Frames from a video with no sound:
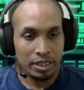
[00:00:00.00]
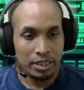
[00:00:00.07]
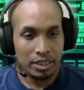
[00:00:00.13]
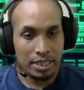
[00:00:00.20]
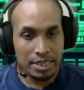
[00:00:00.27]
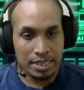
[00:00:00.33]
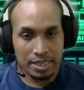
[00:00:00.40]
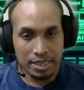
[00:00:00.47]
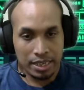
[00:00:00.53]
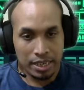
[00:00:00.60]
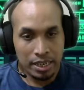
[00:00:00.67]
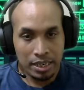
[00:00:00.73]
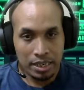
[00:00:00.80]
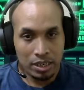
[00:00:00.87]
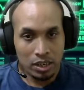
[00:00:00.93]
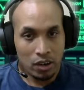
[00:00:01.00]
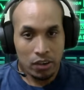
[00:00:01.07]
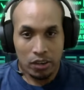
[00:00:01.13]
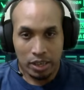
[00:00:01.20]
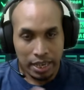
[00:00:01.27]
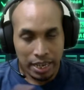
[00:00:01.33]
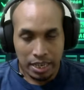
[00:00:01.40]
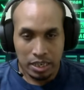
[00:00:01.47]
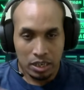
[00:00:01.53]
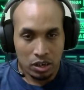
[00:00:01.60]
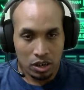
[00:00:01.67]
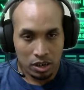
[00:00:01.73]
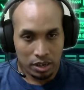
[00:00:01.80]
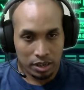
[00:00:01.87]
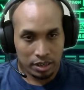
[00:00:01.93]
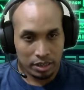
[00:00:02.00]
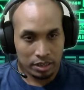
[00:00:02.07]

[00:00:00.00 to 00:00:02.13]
this king on any card.